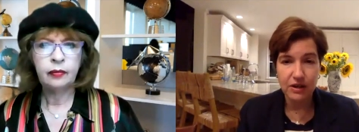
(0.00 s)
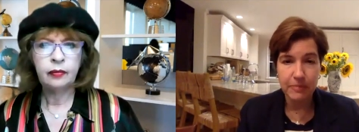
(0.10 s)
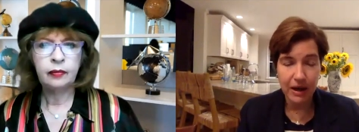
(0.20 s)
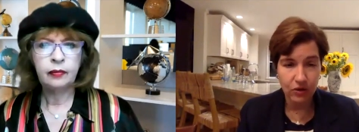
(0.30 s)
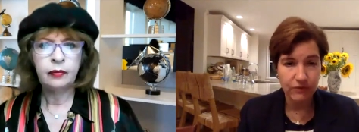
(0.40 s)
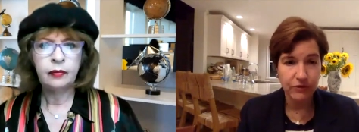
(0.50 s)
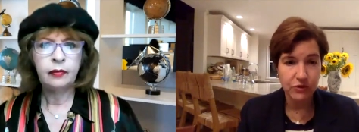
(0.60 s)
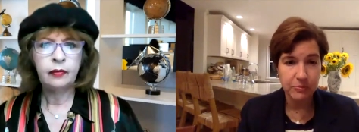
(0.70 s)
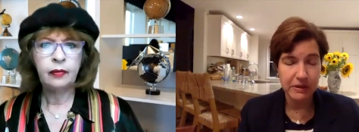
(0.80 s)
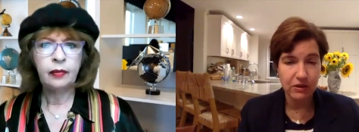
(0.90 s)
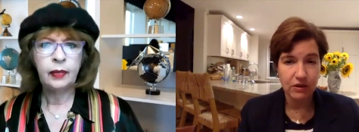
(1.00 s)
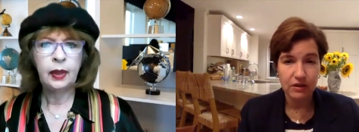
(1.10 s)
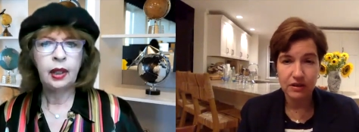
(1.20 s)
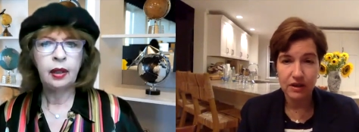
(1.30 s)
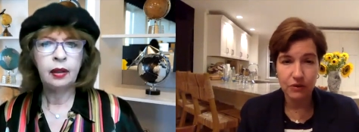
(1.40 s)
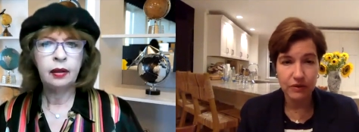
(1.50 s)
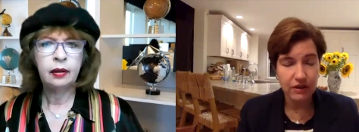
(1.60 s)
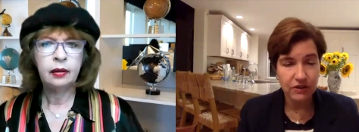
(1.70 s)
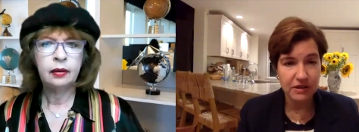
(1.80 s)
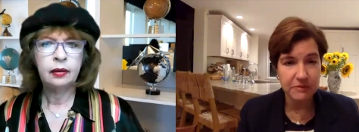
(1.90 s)
Speaker 1: powerful speaker. You know, there
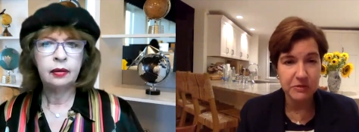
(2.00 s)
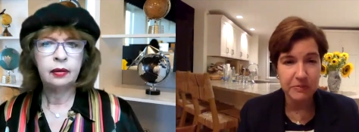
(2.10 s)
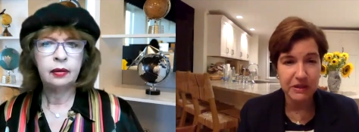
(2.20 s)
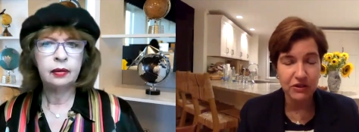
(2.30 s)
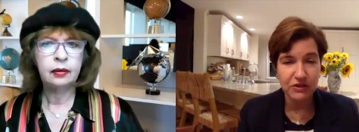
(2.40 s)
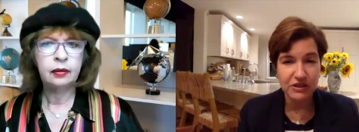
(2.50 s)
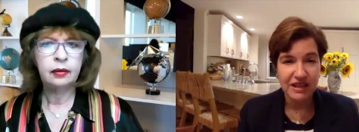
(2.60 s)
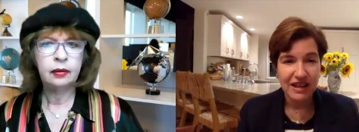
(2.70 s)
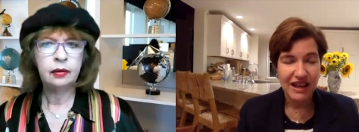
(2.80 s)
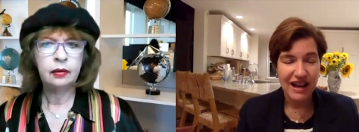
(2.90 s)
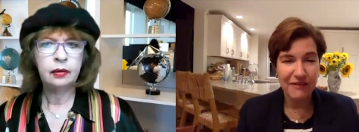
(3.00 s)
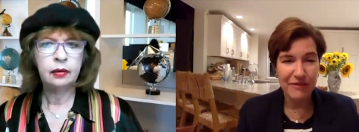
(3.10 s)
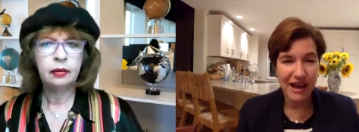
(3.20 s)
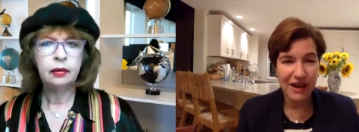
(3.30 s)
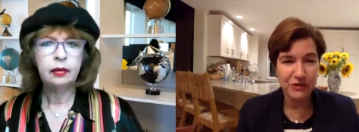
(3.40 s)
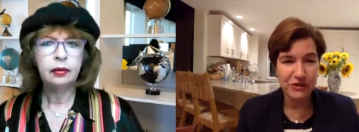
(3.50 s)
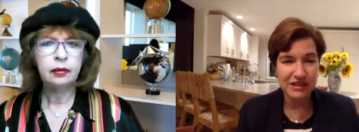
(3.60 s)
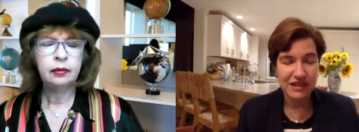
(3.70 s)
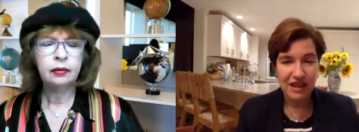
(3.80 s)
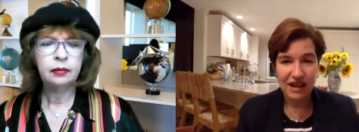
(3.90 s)
are some speakers of the House
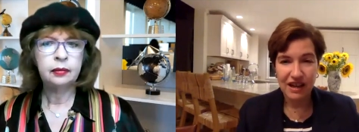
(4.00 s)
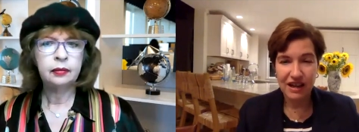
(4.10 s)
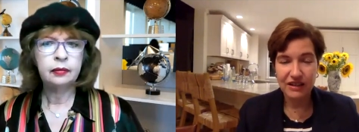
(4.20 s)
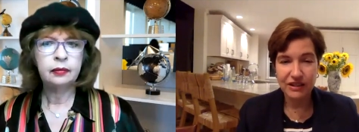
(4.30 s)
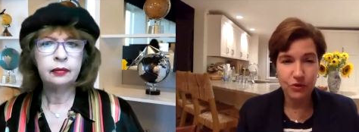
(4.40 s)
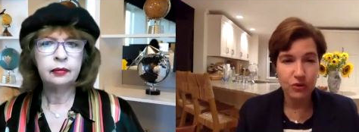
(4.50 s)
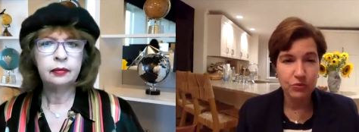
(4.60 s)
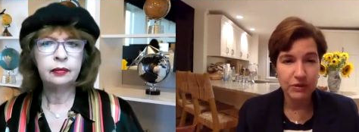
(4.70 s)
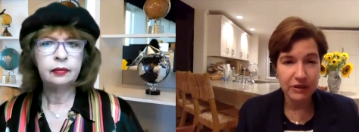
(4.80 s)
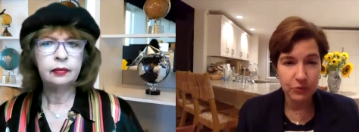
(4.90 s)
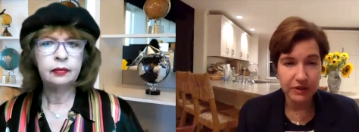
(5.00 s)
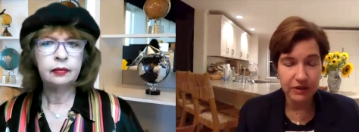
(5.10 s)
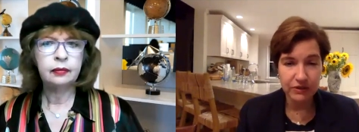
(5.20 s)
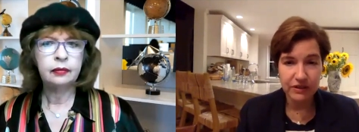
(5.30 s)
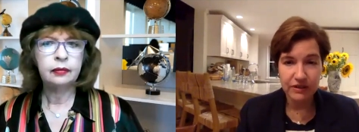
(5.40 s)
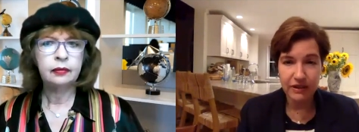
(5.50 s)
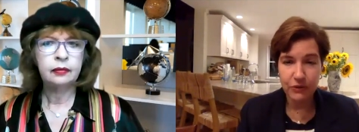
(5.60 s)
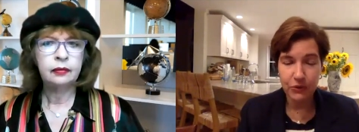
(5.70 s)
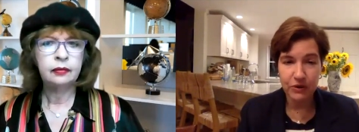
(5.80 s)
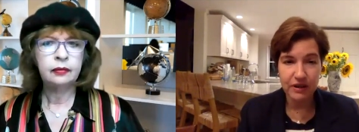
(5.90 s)
uh, you know, who really wield the
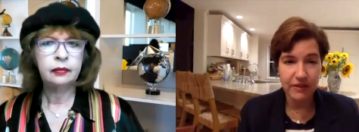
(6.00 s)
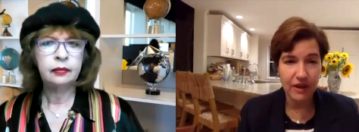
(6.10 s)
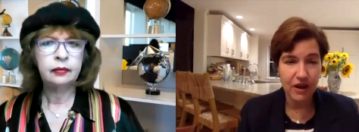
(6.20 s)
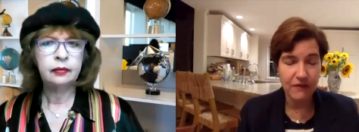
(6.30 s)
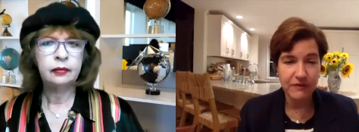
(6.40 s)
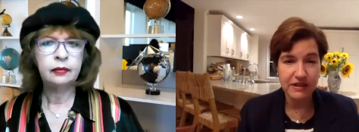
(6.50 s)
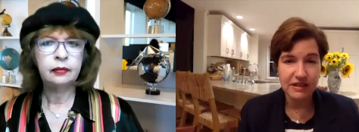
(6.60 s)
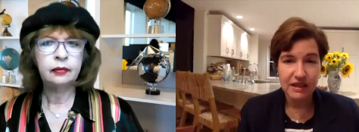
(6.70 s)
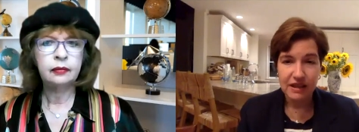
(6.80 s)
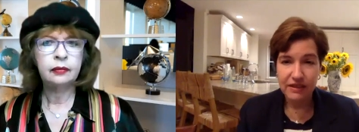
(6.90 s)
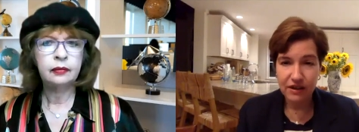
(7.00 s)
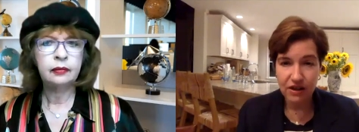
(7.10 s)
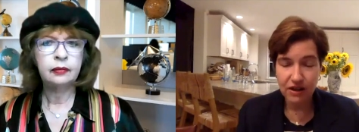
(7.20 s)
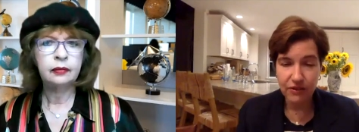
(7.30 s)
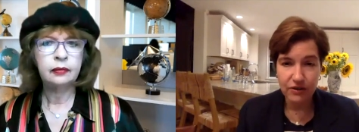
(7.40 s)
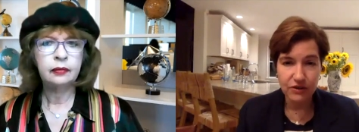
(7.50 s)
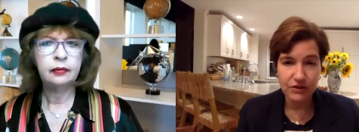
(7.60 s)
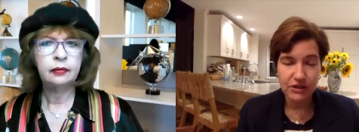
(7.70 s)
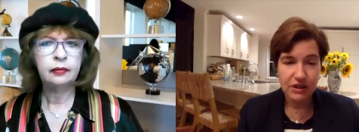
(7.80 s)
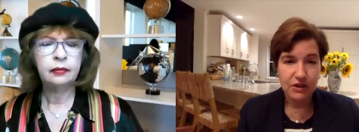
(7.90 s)
authority of the office. There are
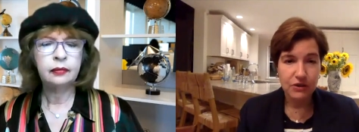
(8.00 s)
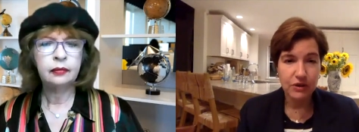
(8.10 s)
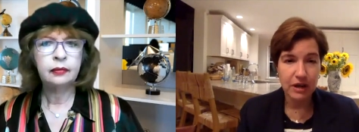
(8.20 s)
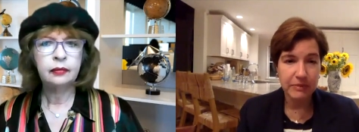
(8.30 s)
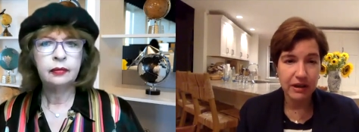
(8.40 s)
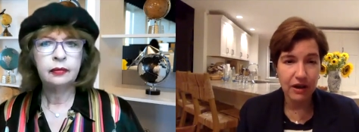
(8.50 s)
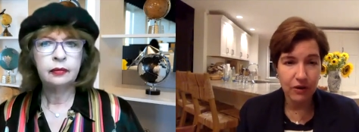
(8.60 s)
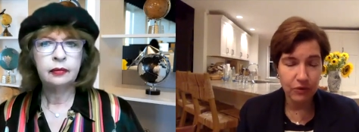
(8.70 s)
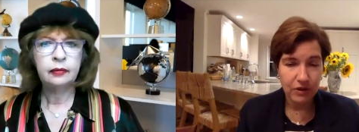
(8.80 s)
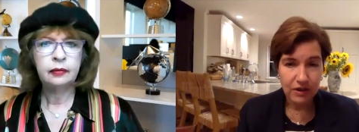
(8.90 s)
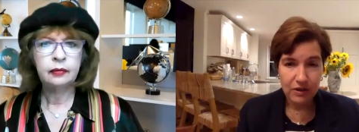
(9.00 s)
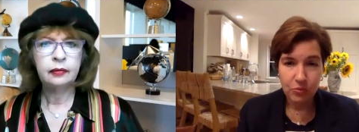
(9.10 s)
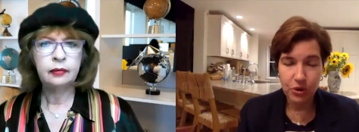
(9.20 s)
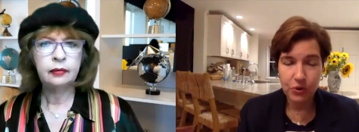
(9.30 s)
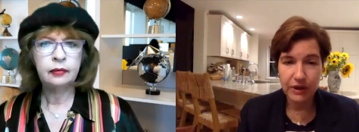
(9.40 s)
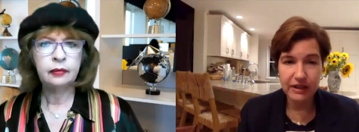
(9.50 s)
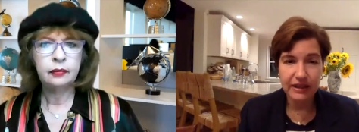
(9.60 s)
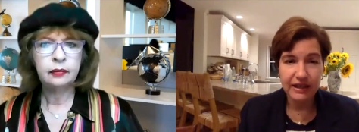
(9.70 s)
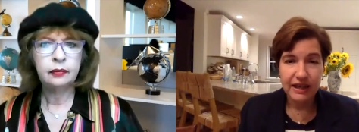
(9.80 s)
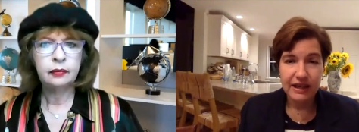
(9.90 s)
others who come and go more
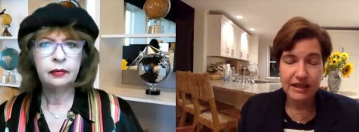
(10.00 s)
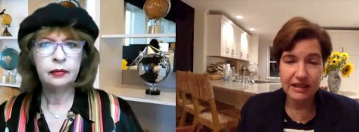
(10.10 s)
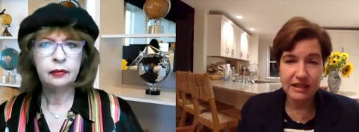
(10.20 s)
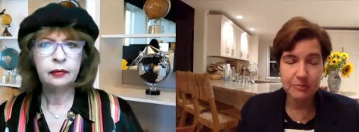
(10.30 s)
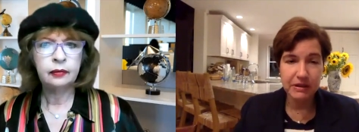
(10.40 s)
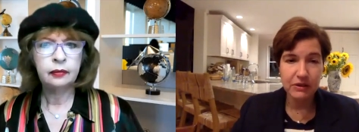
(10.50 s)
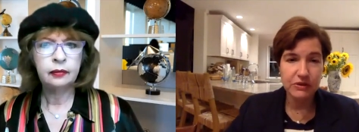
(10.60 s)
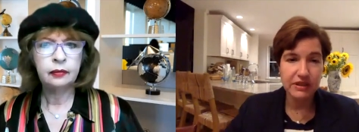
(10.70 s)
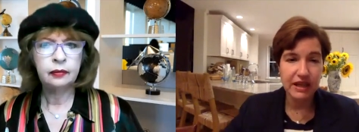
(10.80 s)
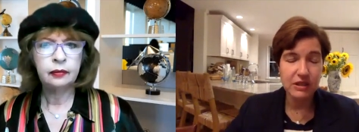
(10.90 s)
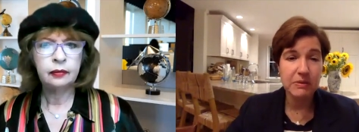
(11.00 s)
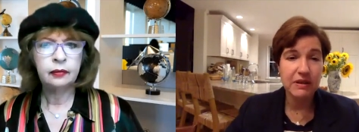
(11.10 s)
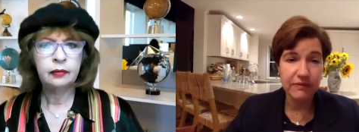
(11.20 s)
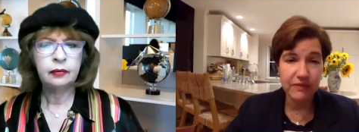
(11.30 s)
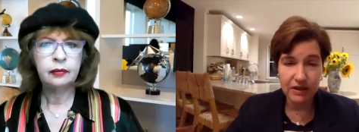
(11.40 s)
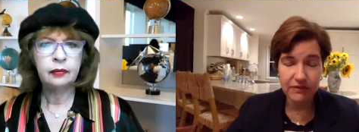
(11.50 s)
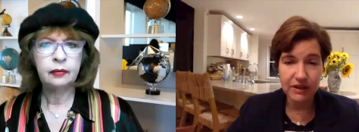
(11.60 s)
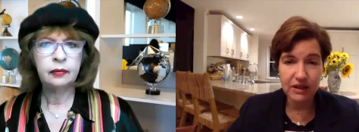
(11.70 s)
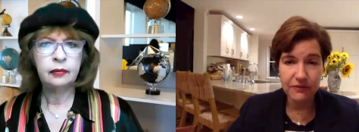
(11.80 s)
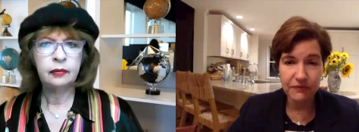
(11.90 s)
quickly. Nancy Pelosi has been a very,
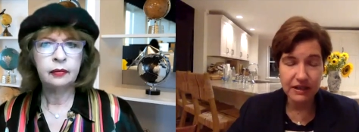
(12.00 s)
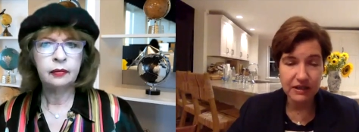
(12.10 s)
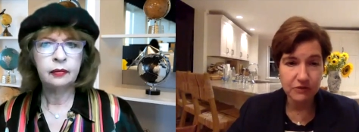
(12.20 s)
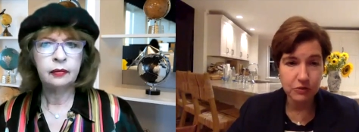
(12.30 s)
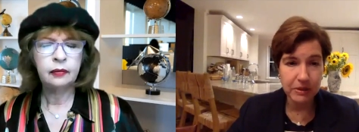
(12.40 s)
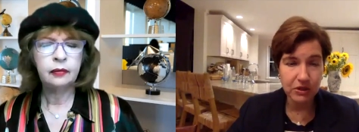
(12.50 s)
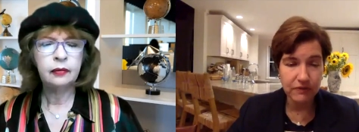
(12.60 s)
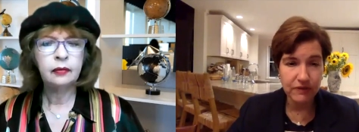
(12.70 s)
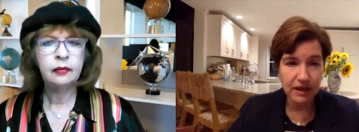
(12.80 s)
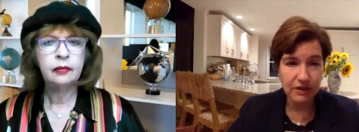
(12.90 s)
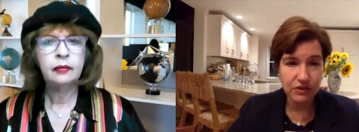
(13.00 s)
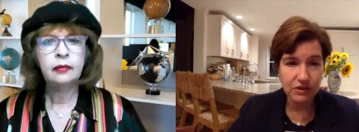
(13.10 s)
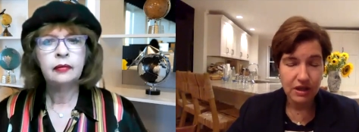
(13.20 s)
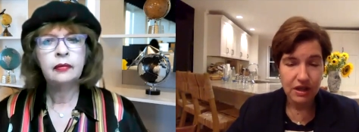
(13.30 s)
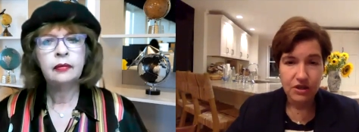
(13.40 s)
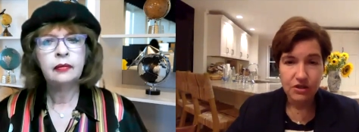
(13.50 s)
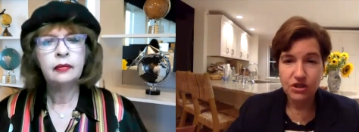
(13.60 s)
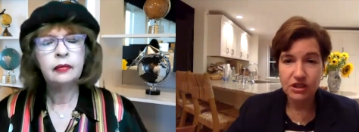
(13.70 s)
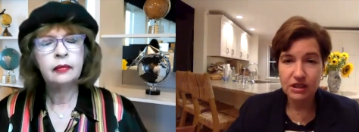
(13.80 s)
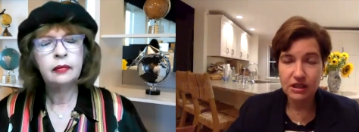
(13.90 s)
very effective Speaker of the House.
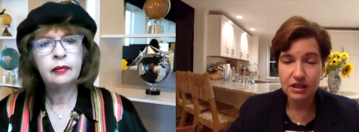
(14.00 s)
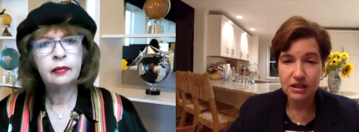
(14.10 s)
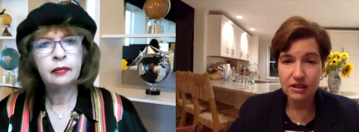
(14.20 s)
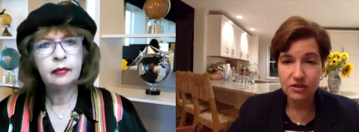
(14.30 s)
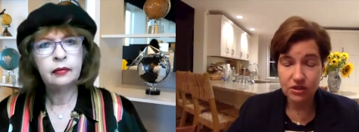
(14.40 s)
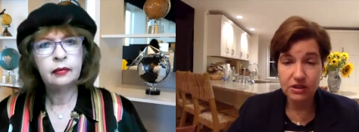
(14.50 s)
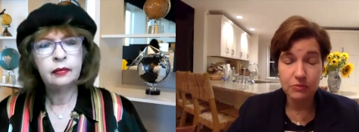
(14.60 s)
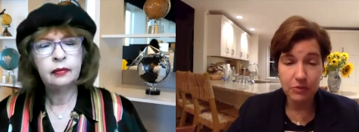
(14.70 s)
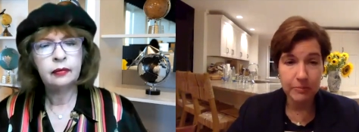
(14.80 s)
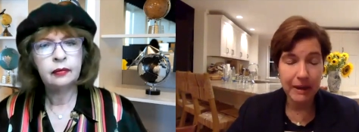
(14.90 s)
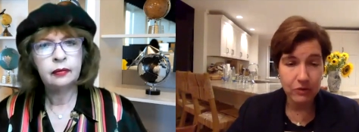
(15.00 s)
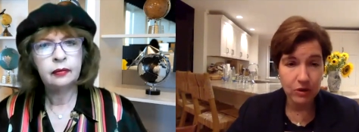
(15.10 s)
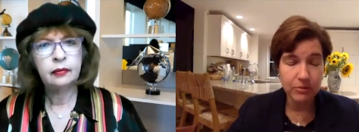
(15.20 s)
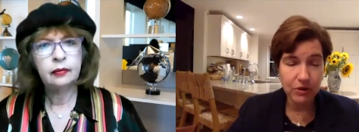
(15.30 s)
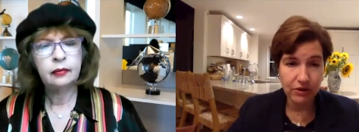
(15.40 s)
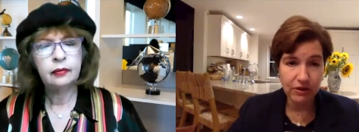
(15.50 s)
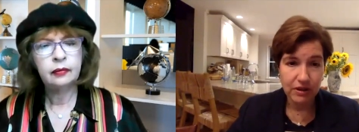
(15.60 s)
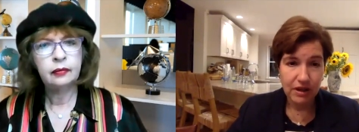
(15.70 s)
She she's a real power broker,